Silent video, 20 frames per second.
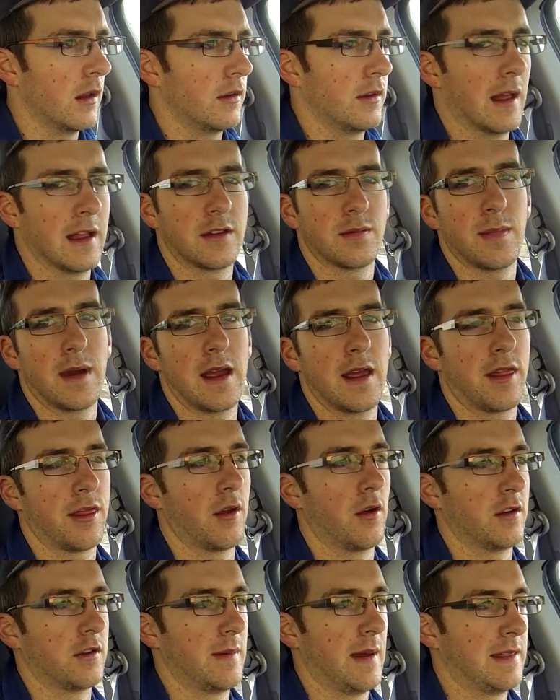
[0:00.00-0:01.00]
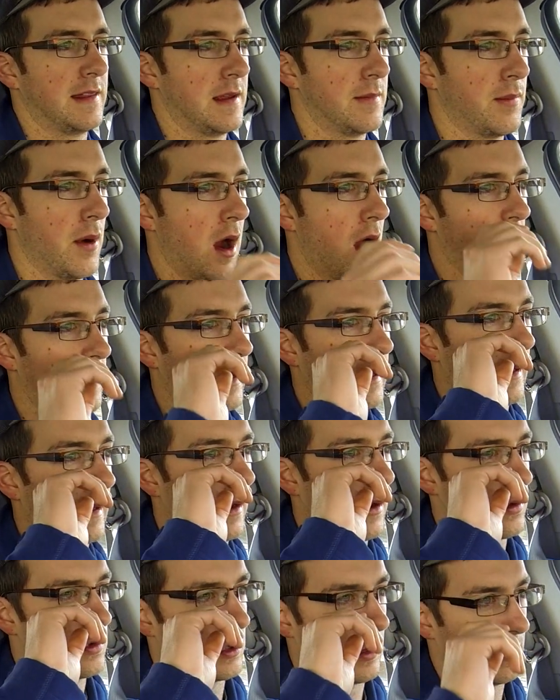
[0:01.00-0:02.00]
so that's my thoughts about the Impala. I gotta
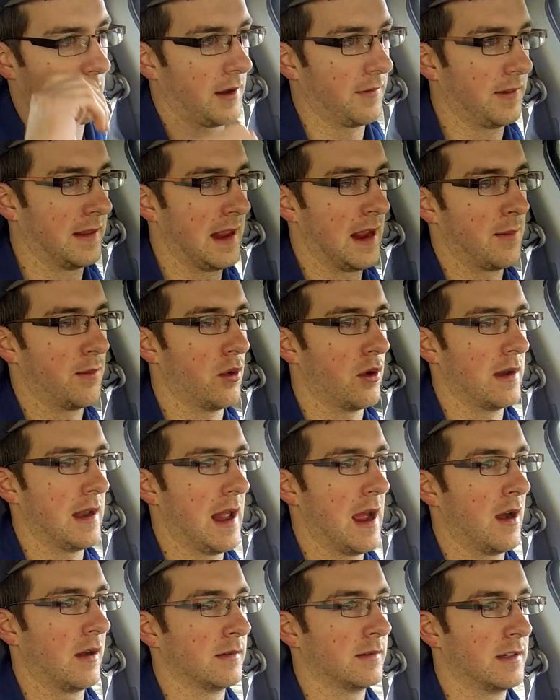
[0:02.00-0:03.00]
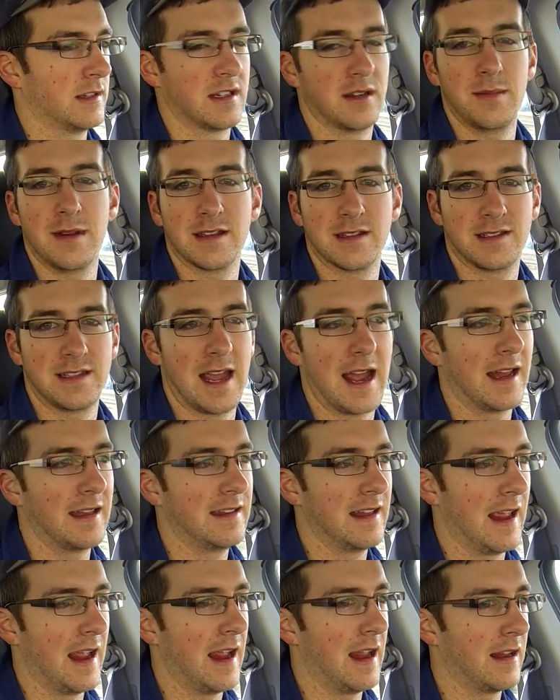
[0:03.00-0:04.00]
go drop it off at the airport now. It's gonna be a sad
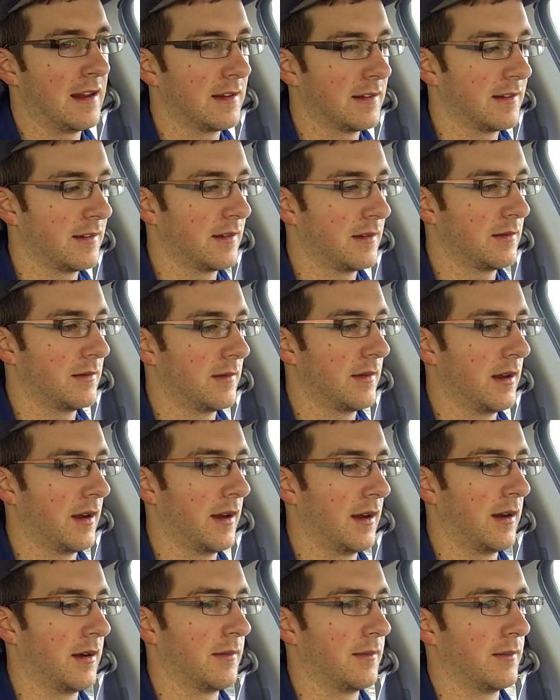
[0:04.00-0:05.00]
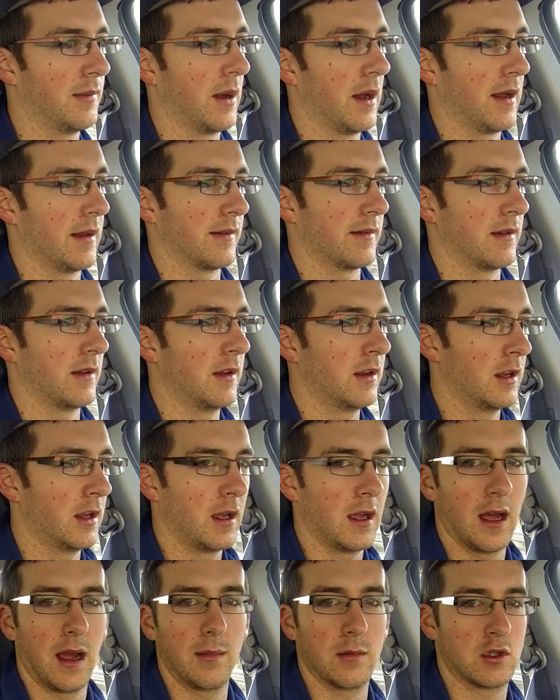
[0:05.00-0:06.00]
day, but
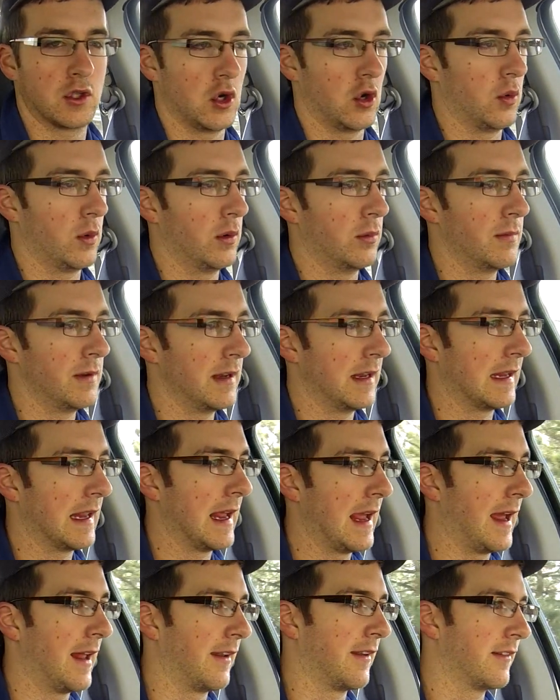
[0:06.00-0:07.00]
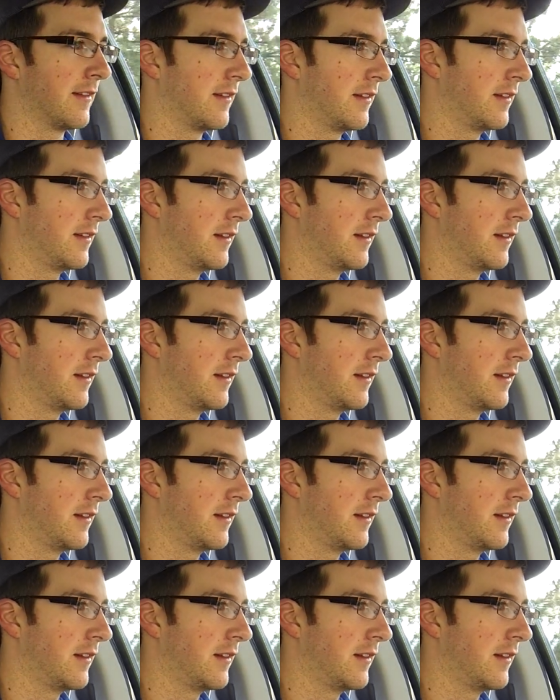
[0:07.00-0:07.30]
I'm sure we'll meet again.